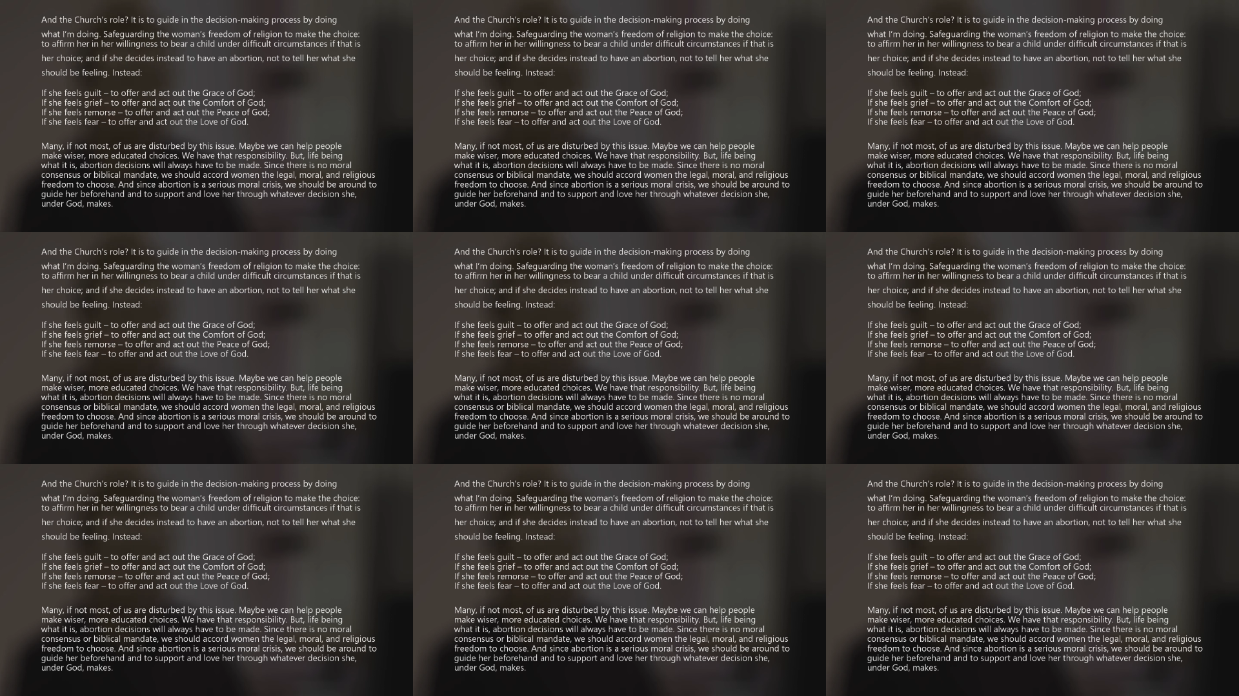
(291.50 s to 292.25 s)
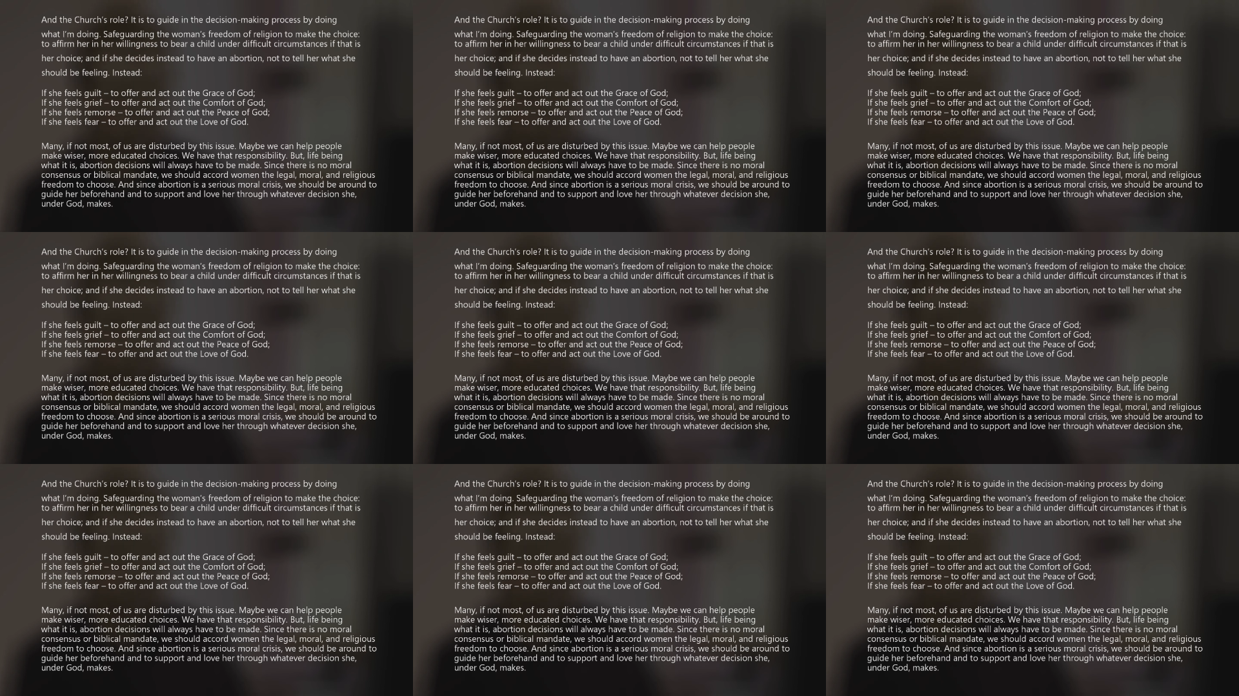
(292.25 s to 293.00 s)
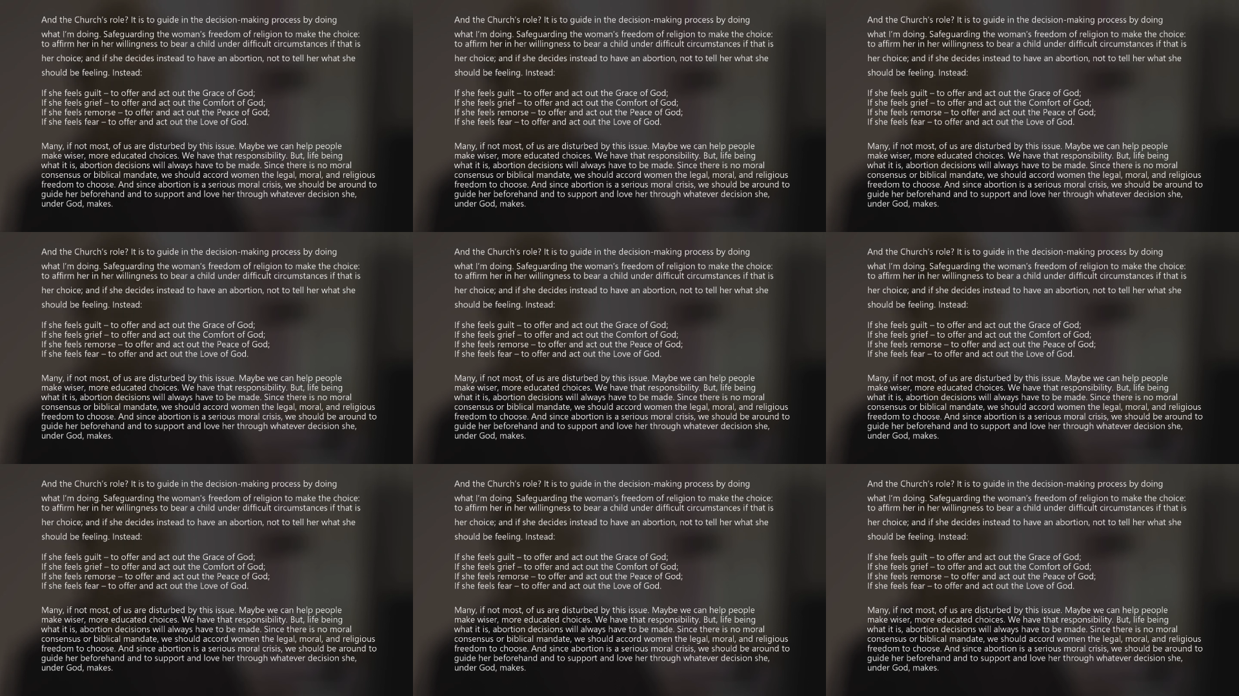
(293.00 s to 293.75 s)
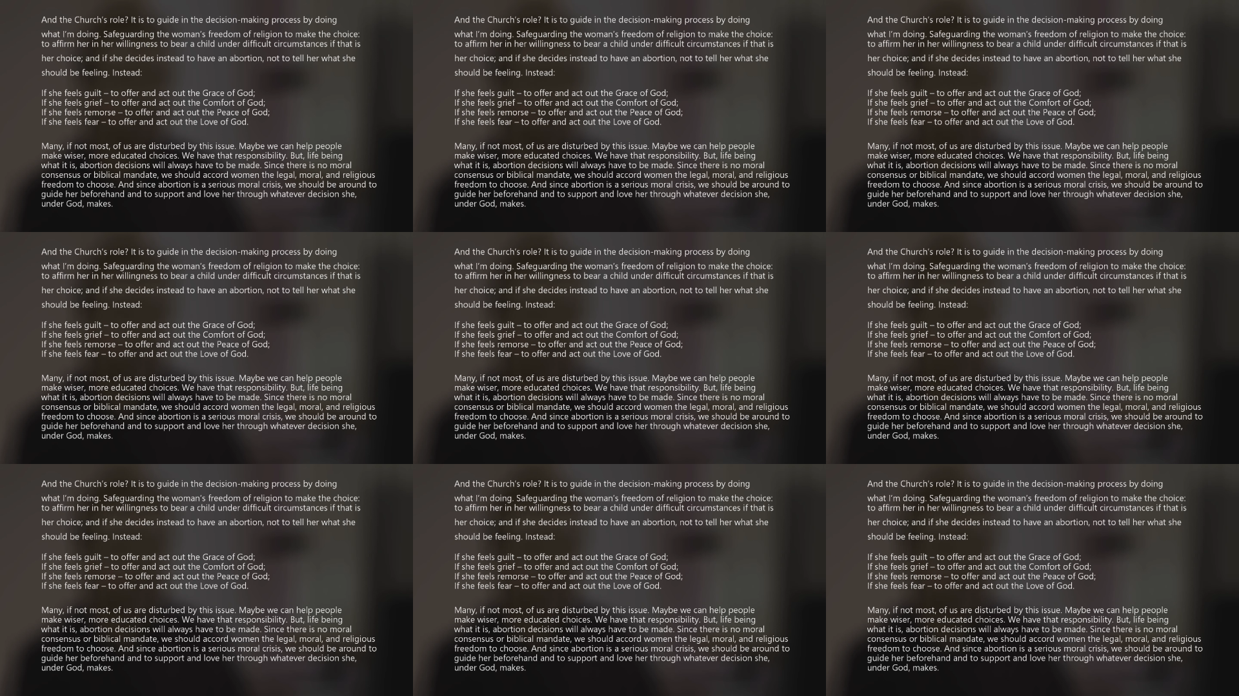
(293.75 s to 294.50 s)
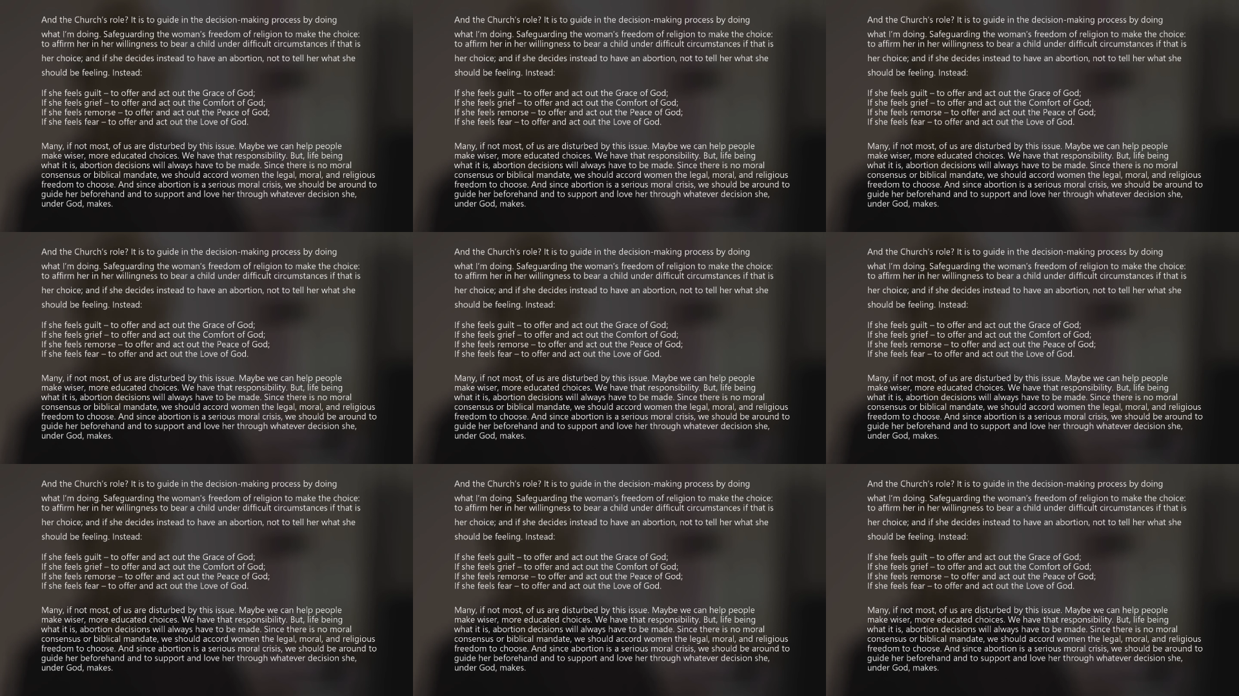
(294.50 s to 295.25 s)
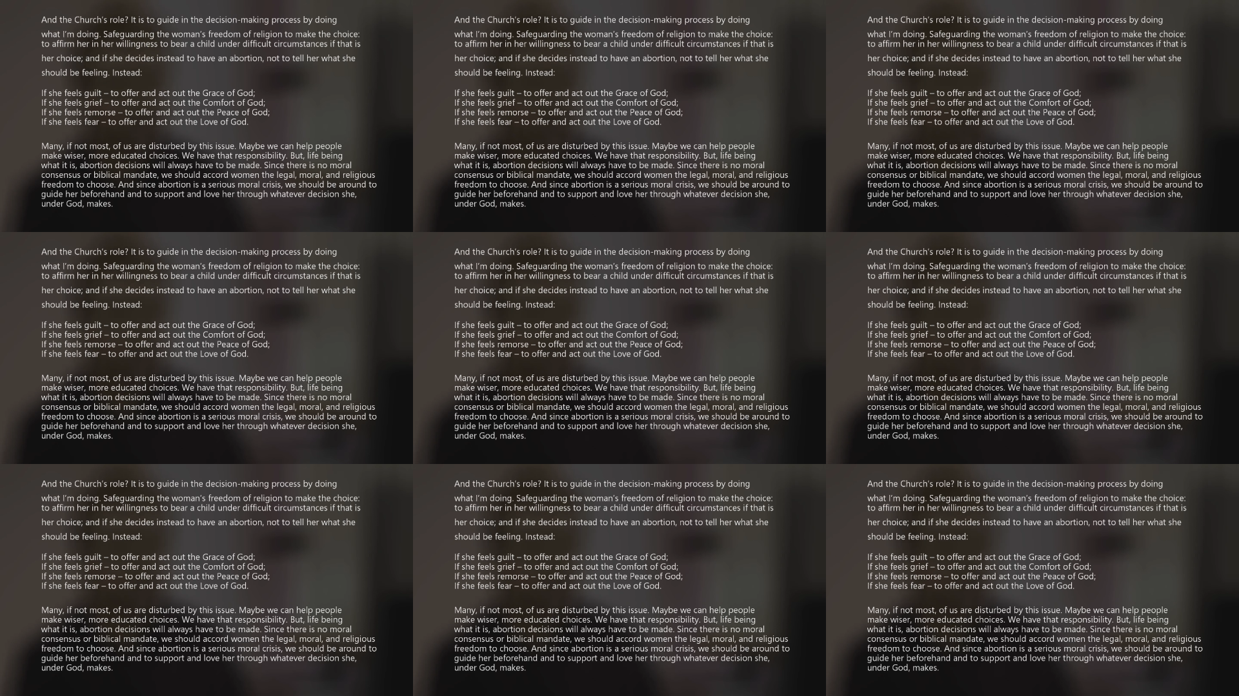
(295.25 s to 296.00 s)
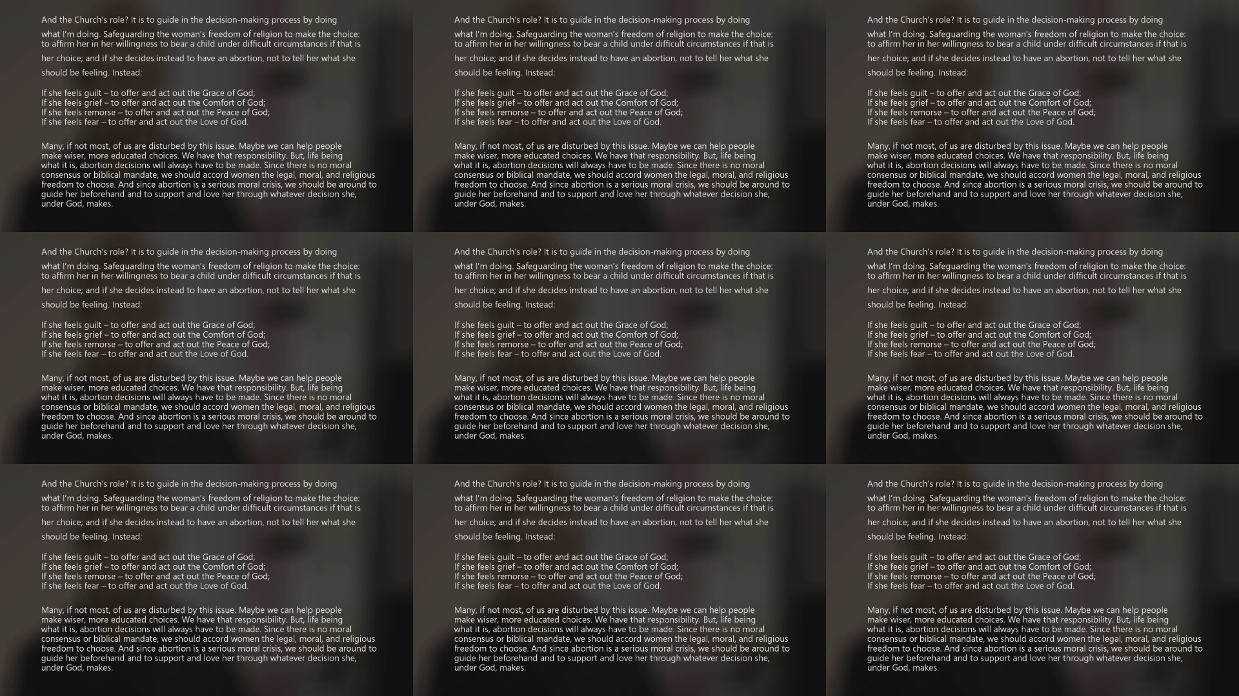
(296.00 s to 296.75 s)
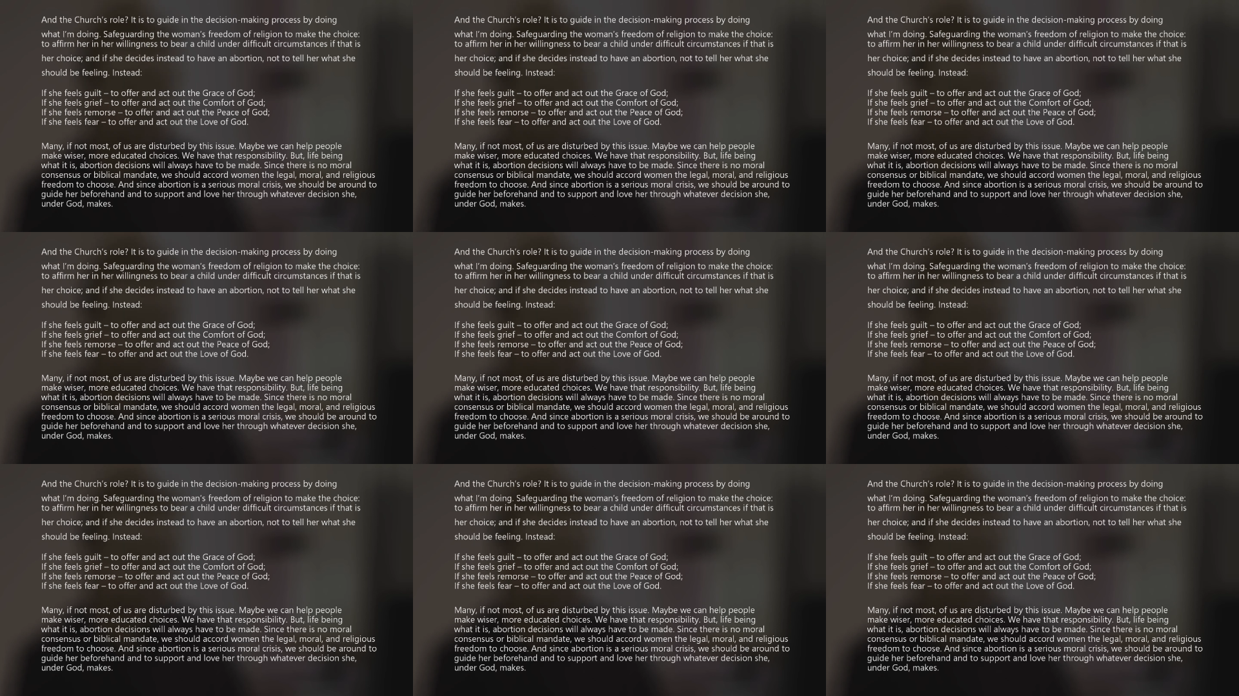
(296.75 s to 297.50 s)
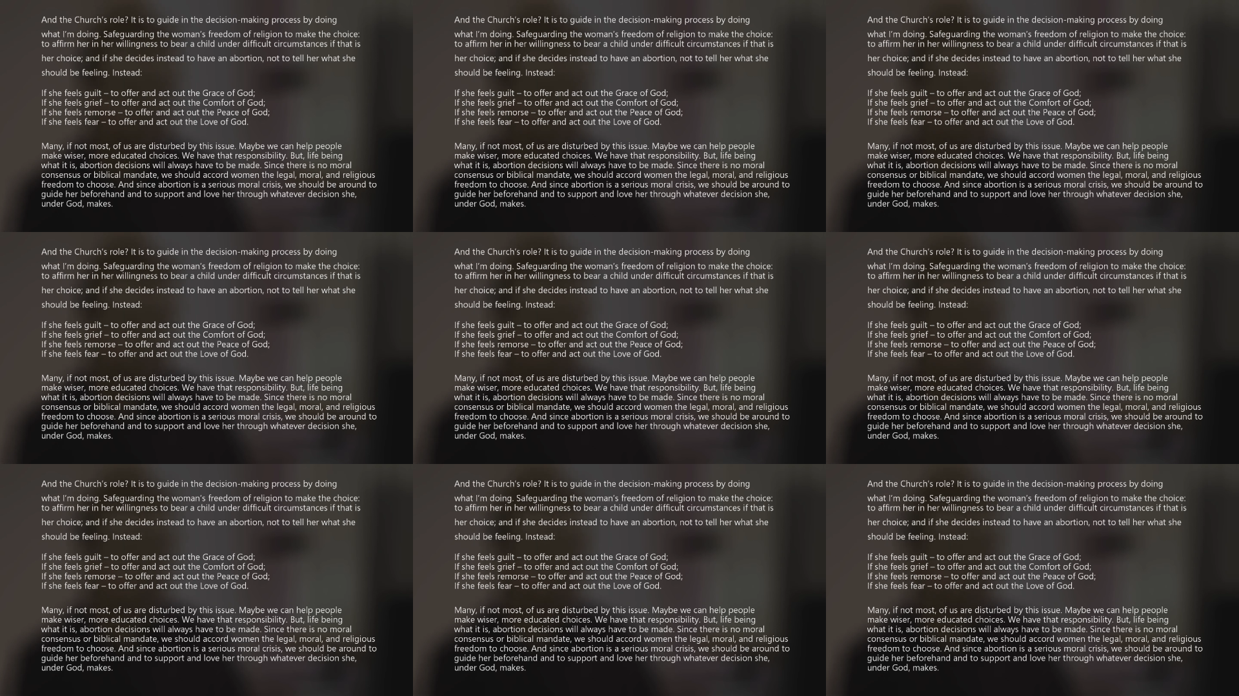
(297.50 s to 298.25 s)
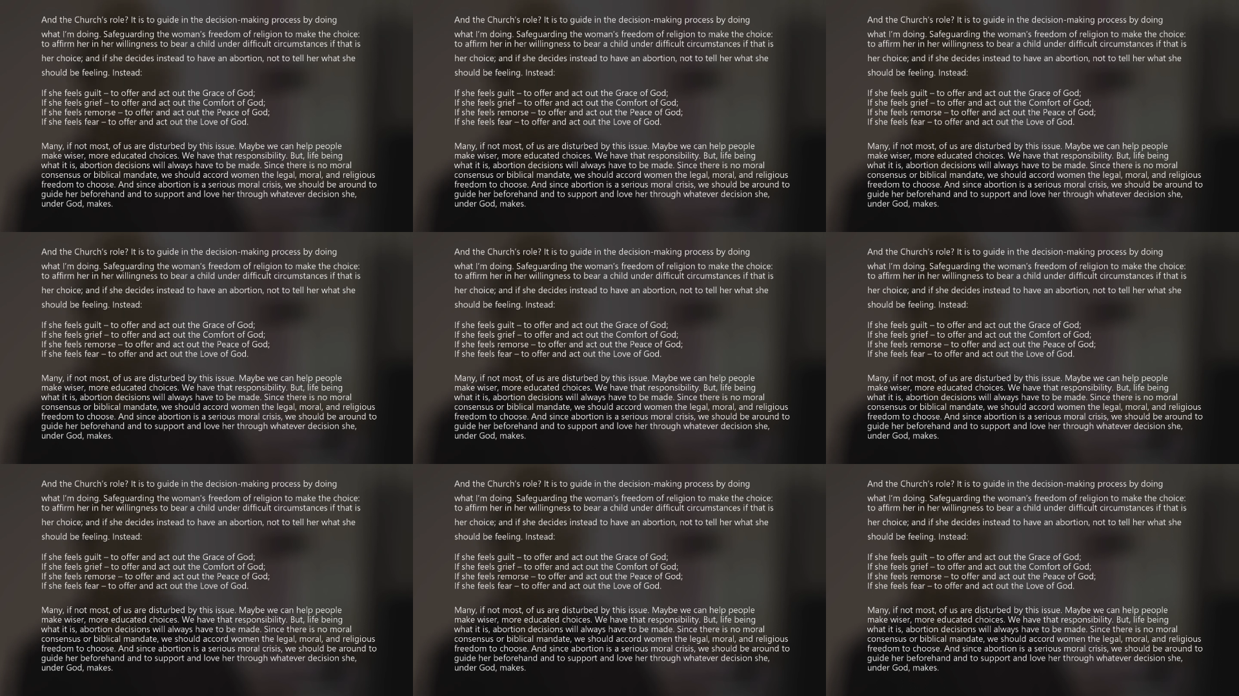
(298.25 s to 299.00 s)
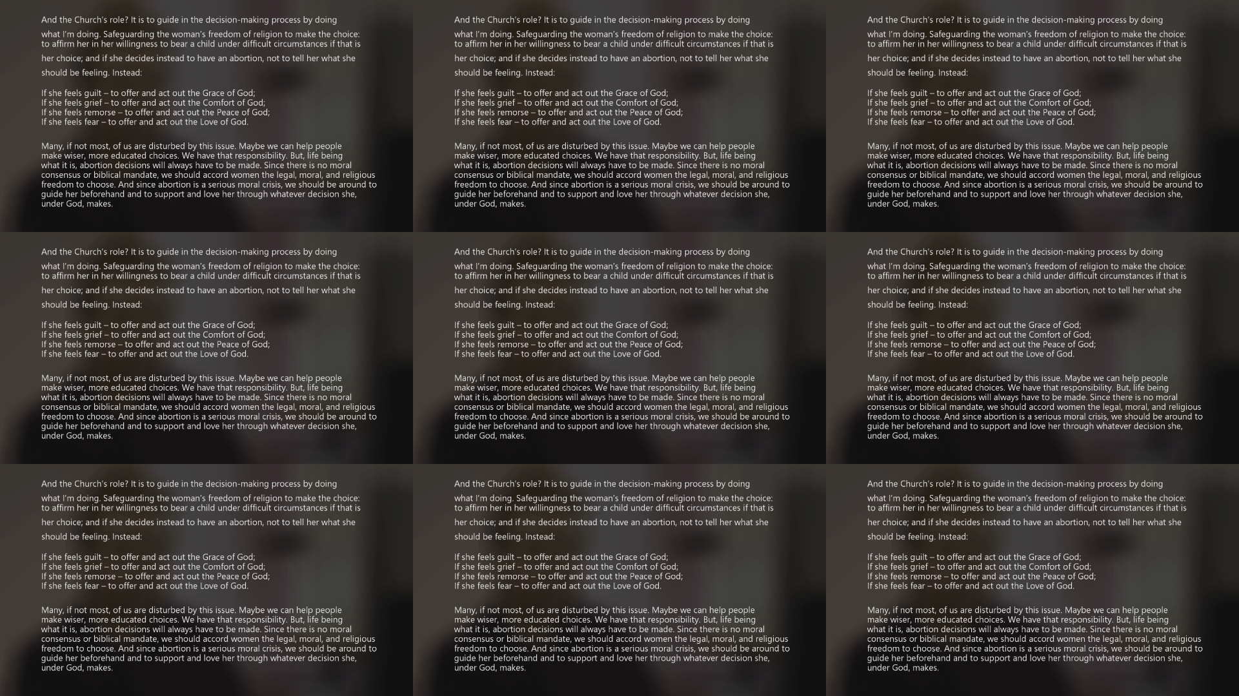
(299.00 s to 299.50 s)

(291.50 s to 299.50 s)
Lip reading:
(no speaker visible)